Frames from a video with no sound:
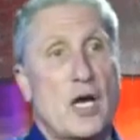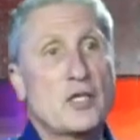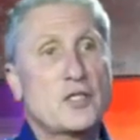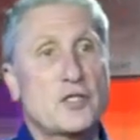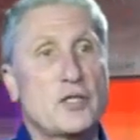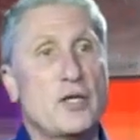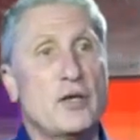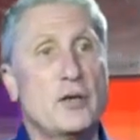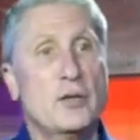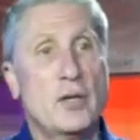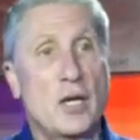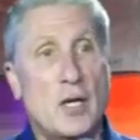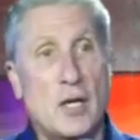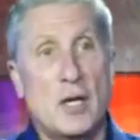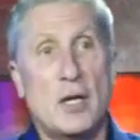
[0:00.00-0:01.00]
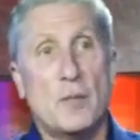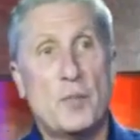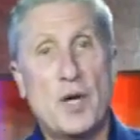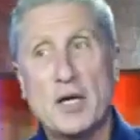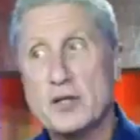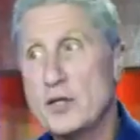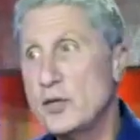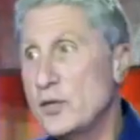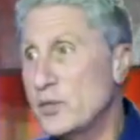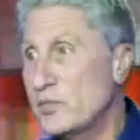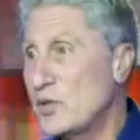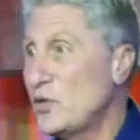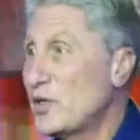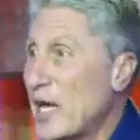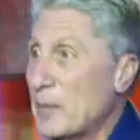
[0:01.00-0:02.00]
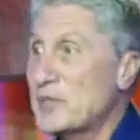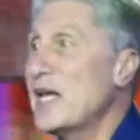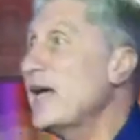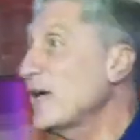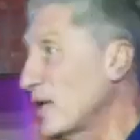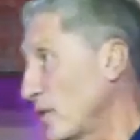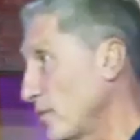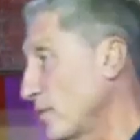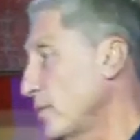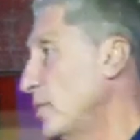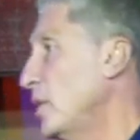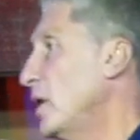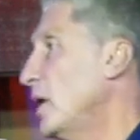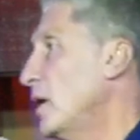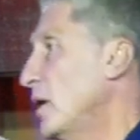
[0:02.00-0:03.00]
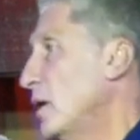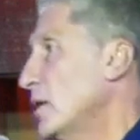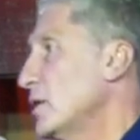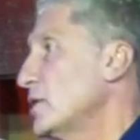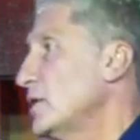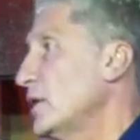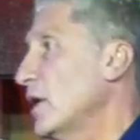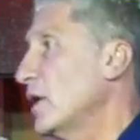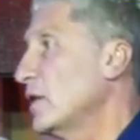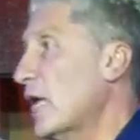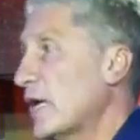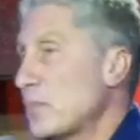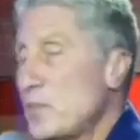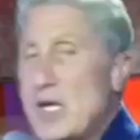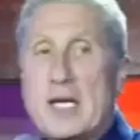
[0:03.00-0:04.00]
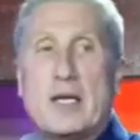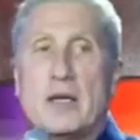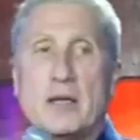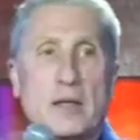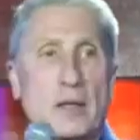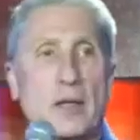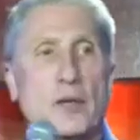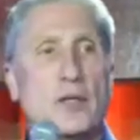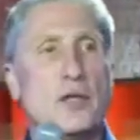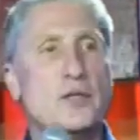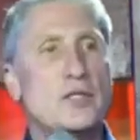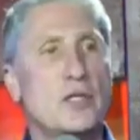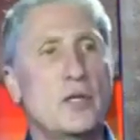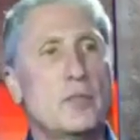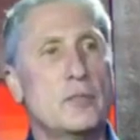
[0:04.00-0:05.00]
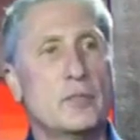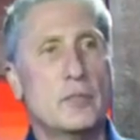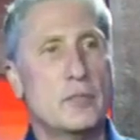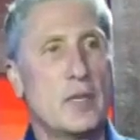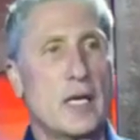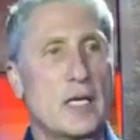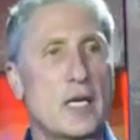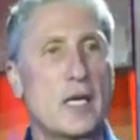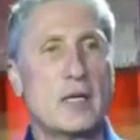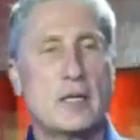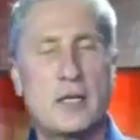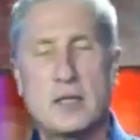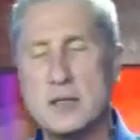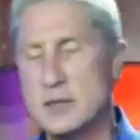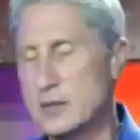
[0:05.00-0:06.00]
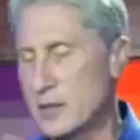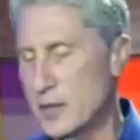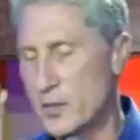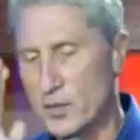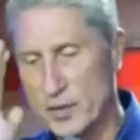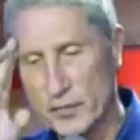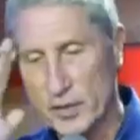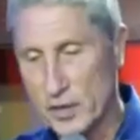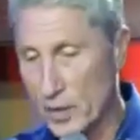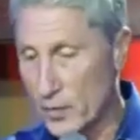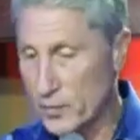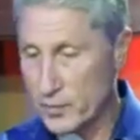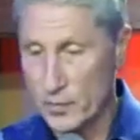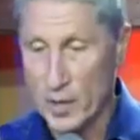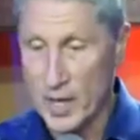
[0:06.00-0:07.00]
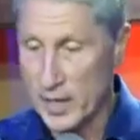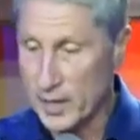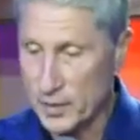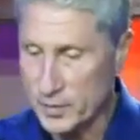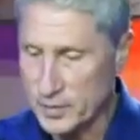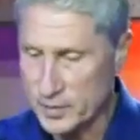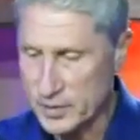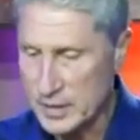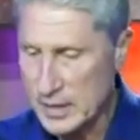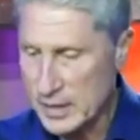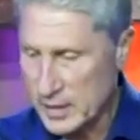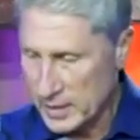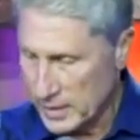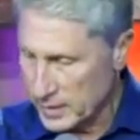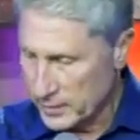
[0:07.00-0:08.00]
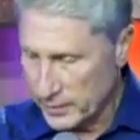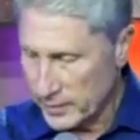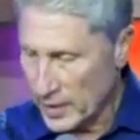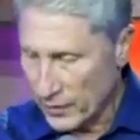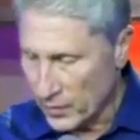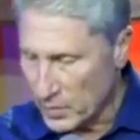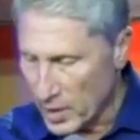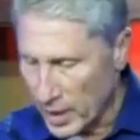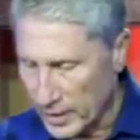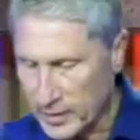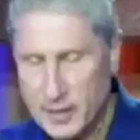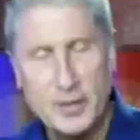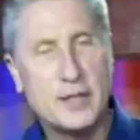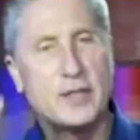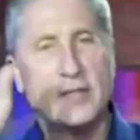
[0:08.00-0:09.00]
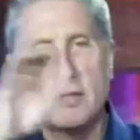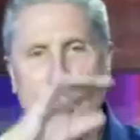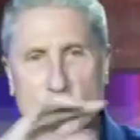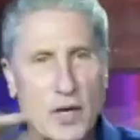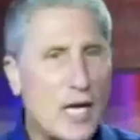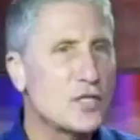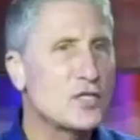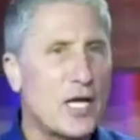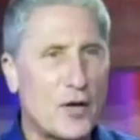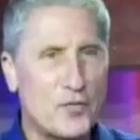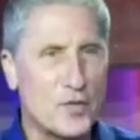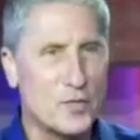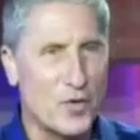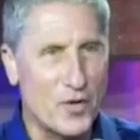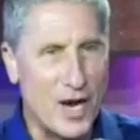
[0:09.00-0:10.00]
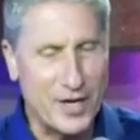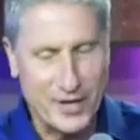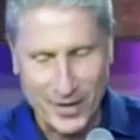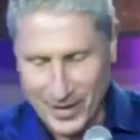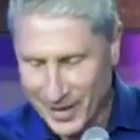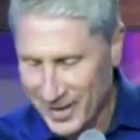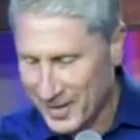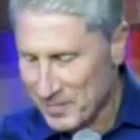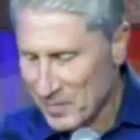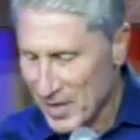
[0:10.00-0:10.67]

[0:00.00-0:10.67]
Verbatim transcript: drugs to you, but you kept taking them. See, unlike me, you know, using them, I won't even go why I was, never mind. Scratch that from the record.